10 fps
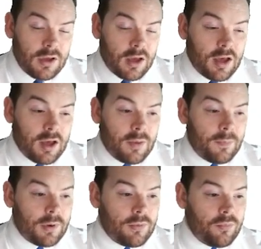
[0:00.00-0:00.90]
Uh,
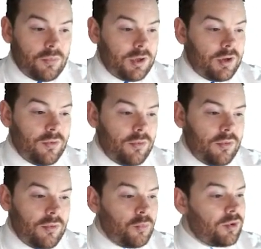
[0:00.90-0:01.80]
but you know,
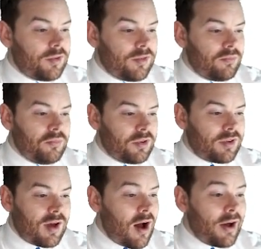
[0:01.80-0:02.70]
was was
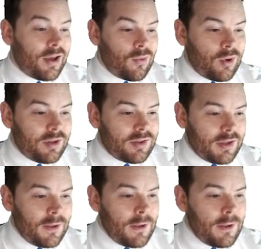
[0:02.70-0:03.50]
higher quality.